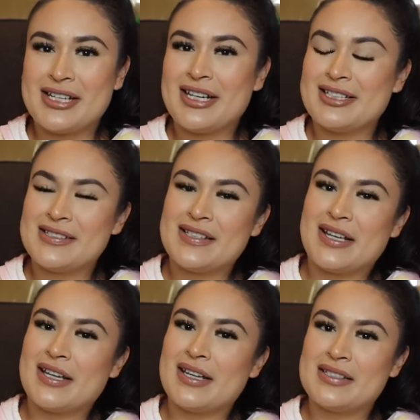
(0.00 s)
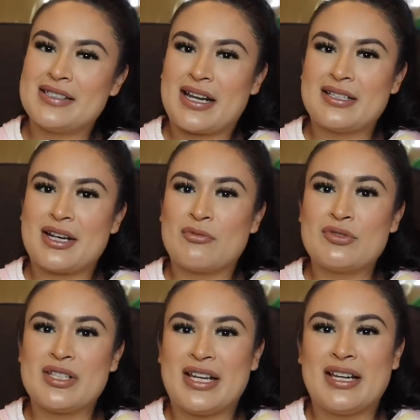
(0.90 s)
in seeing his nighttime
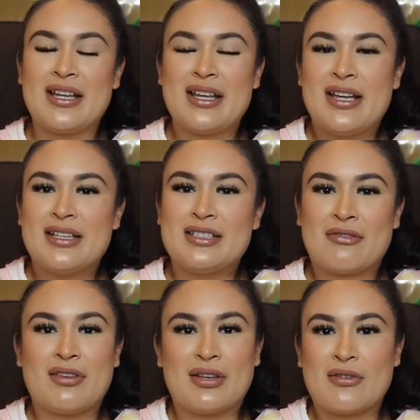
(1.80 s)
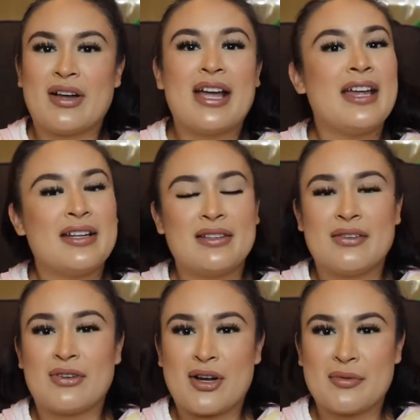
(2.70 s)
routine, definitely go ahead and
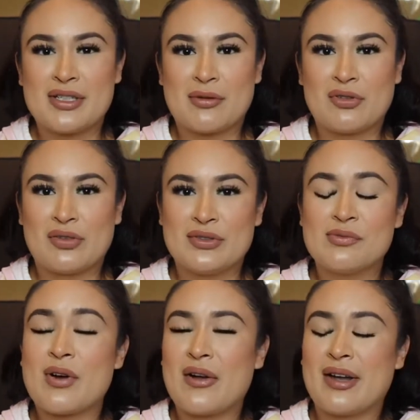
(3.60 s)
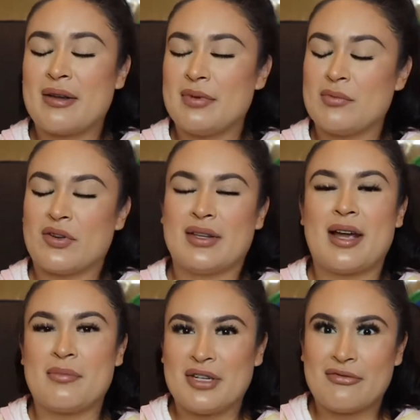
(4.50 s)
leave a comment down below as well. I'd be more than
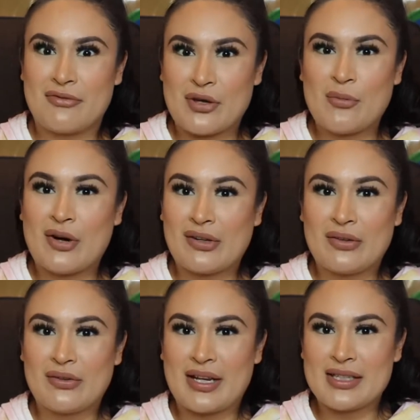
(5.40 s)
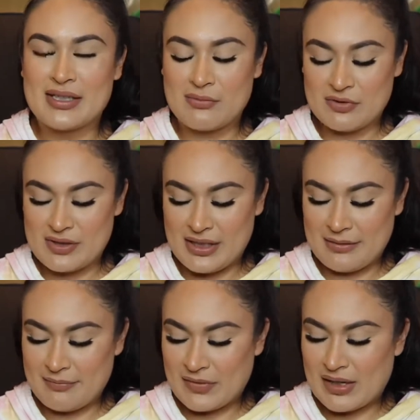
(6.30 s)
happy to film our little nighttime
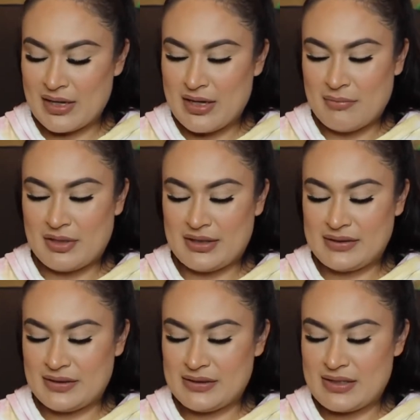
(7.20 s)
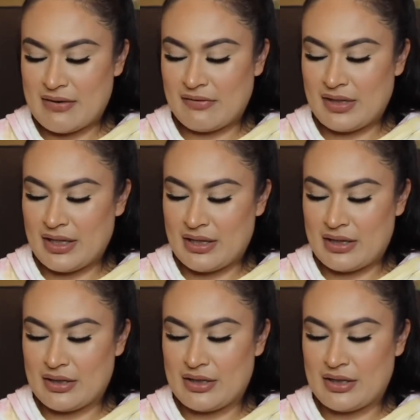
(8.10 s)
routine. But this is definitely
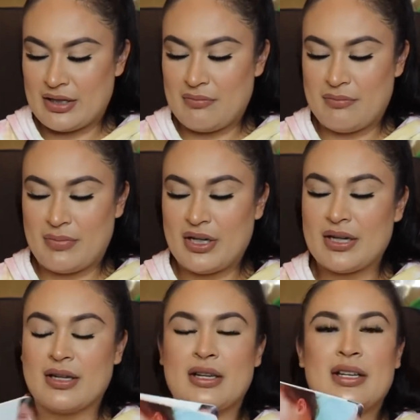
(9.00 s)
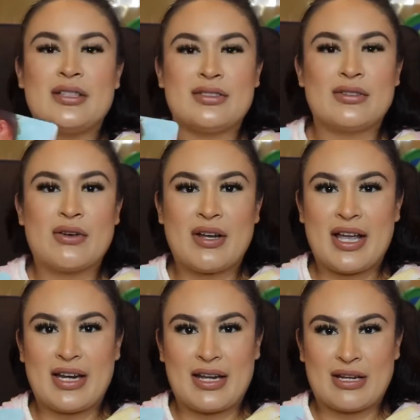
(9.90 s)
a good book to go
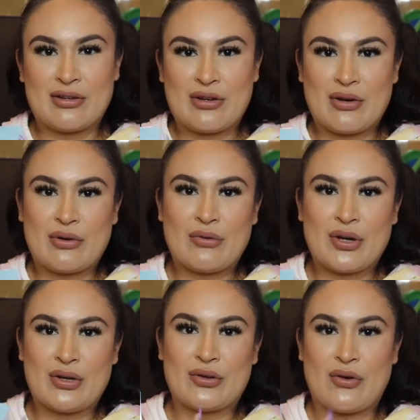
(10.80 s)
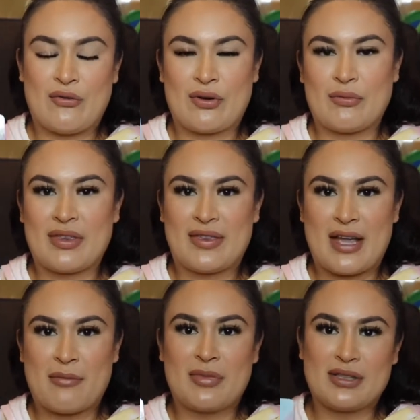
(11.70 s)
ahead and go over with
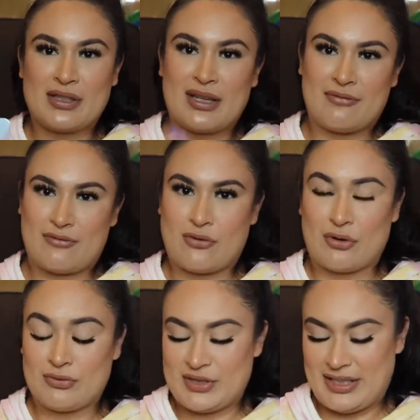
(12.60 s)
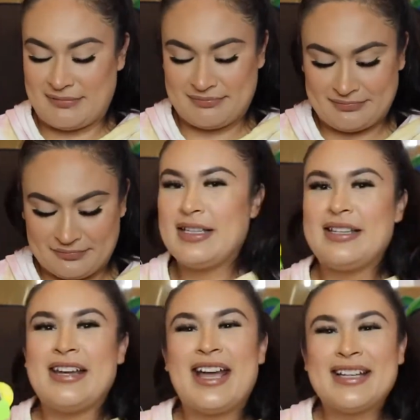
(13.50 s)
them for a routine.
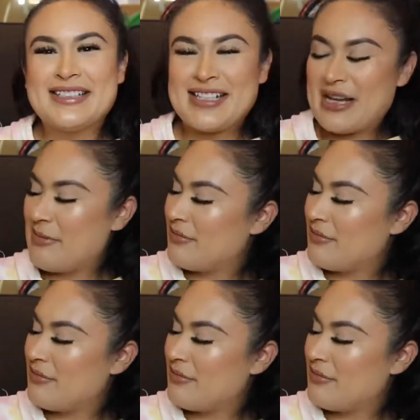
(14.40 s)
Next up